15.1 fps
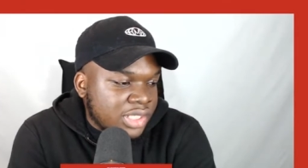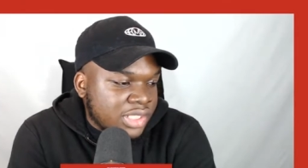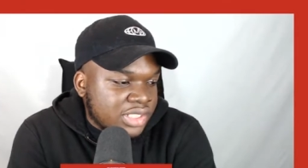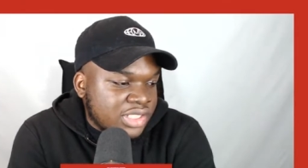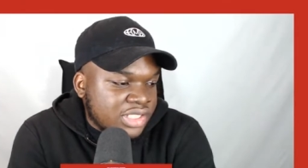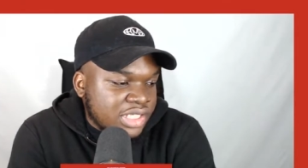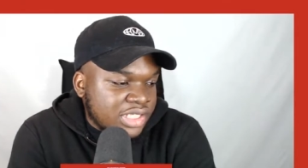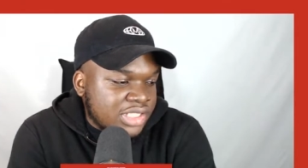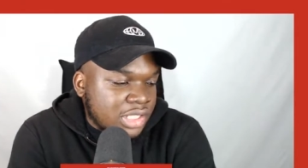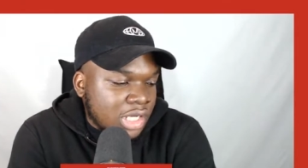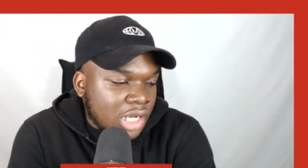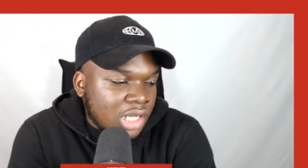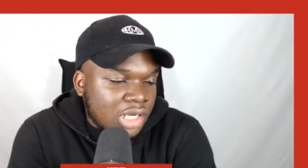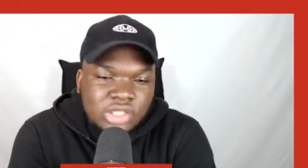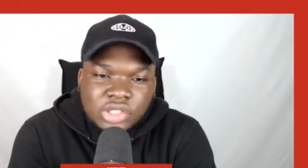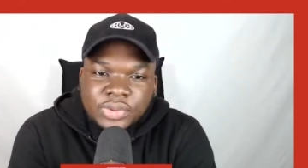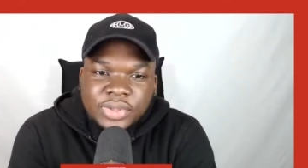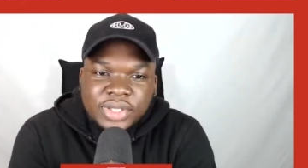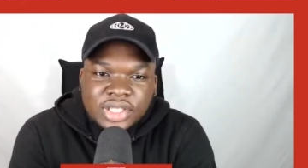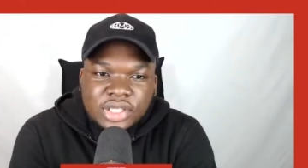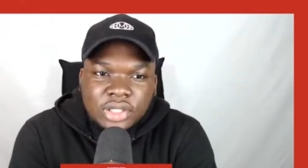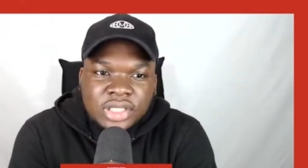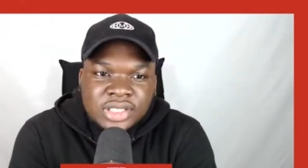Sid Scala doing
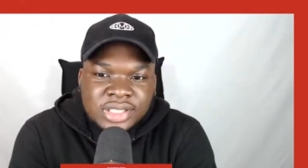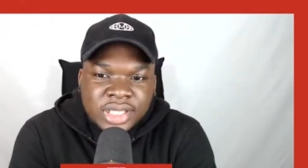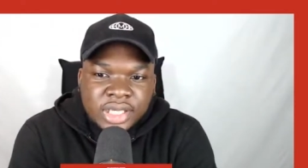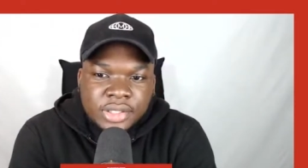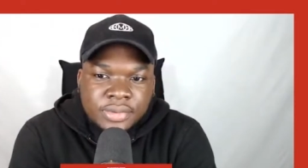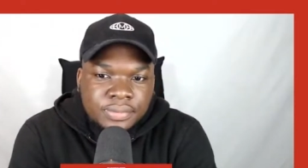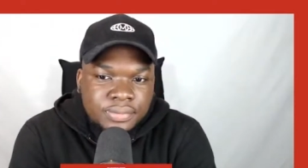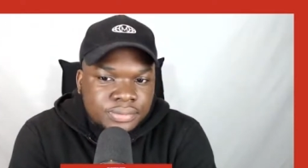the honors here.